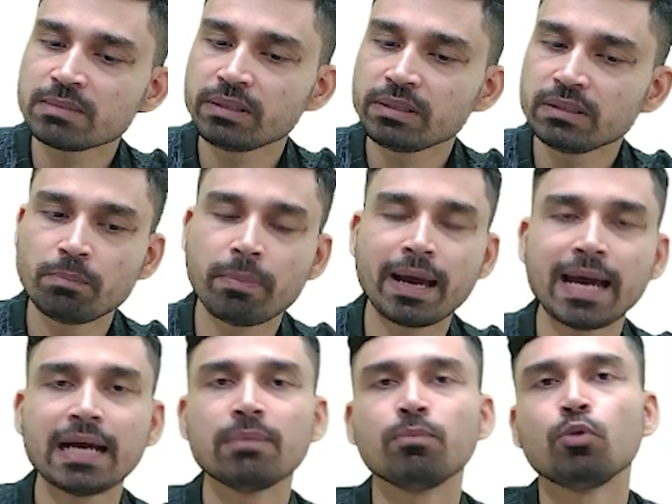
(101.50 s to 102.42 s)
been the
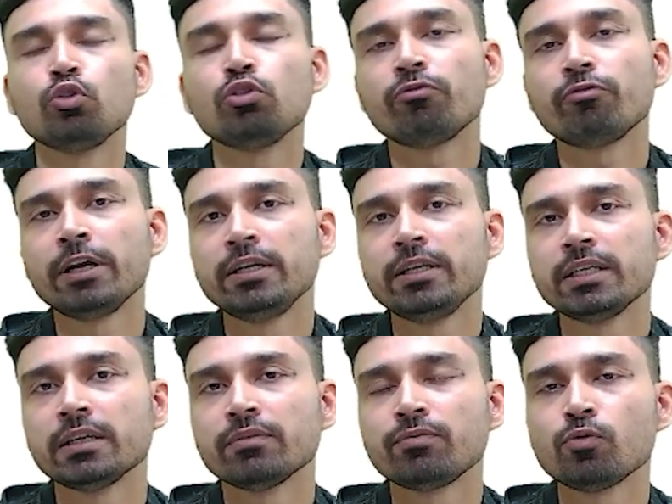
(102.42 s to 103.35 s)
backbone of Indian
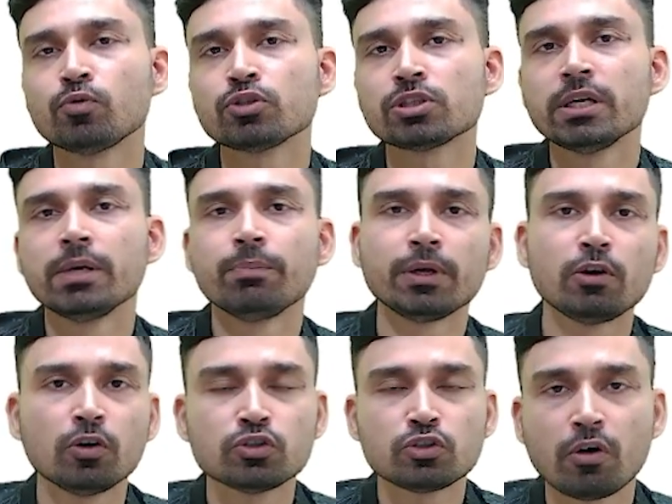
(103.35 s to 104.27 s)
Air Force
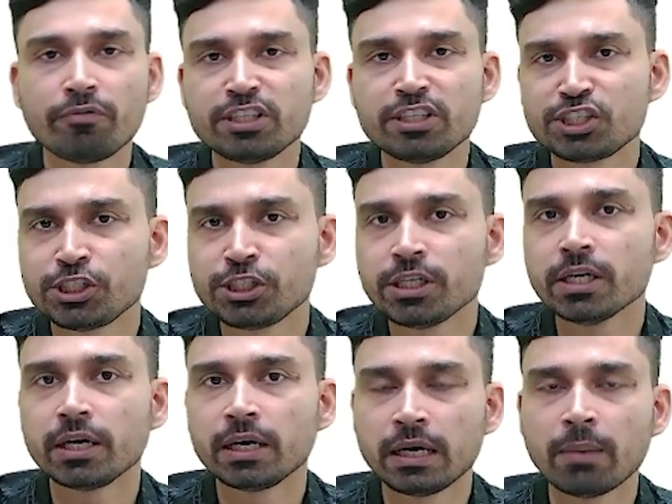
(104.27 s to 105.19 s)
because of its
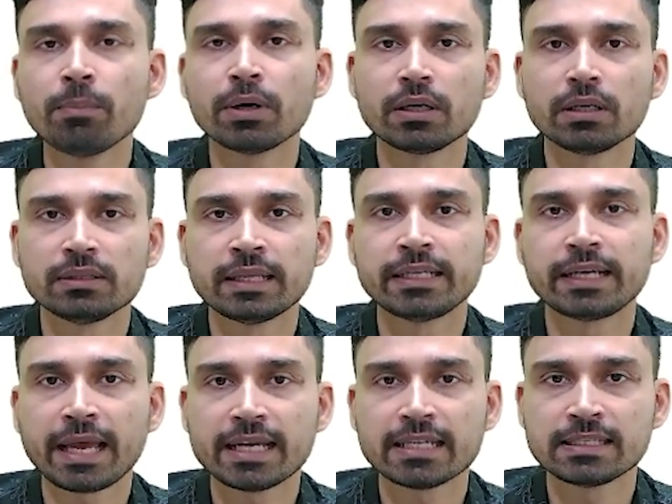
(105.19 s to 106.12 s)
sheer number that it
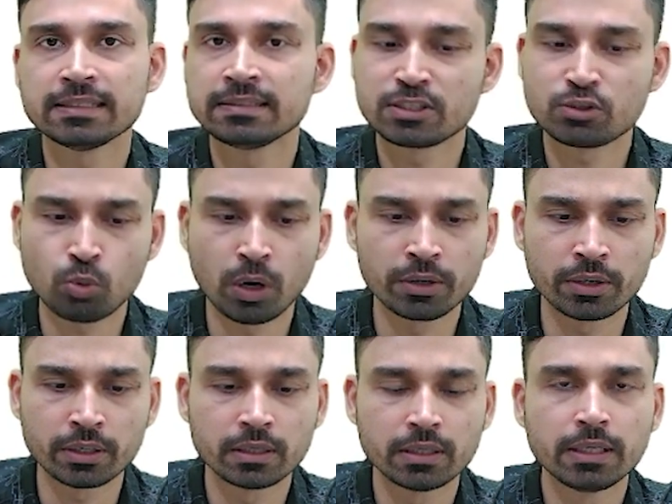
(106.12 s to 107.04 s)
has in this
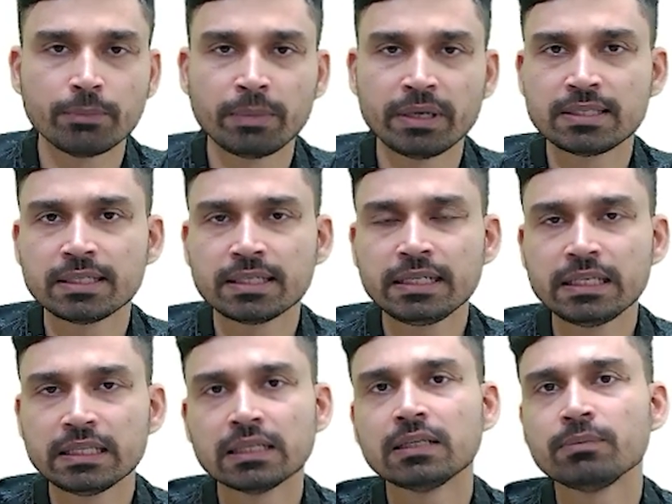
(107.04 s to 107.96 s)
squadron.
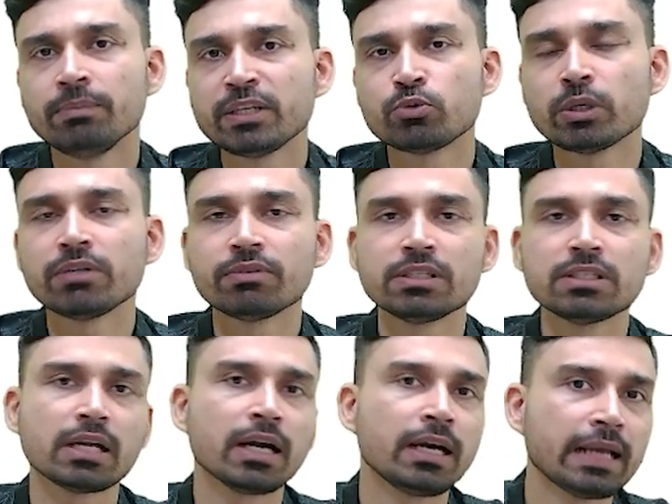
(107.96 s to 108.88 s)
Basically, the MiG-21s
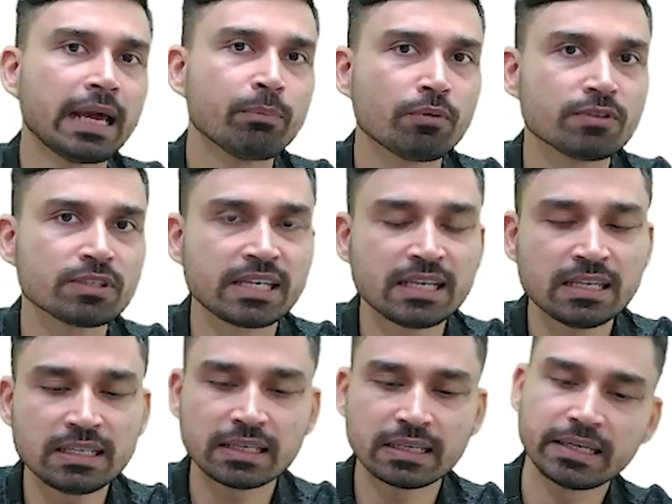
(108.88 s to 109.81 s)
are a type of
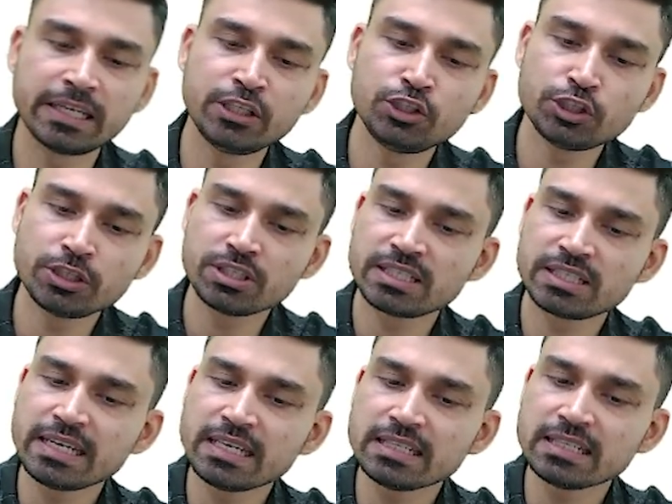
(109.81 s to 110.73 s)
single engine,
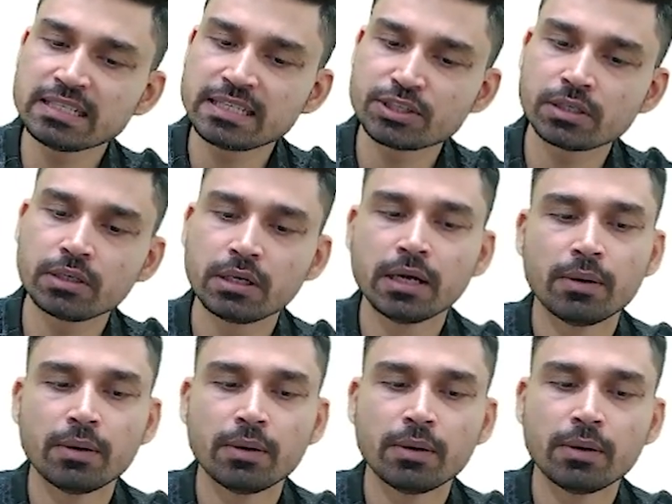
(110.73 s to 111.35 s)
single seater,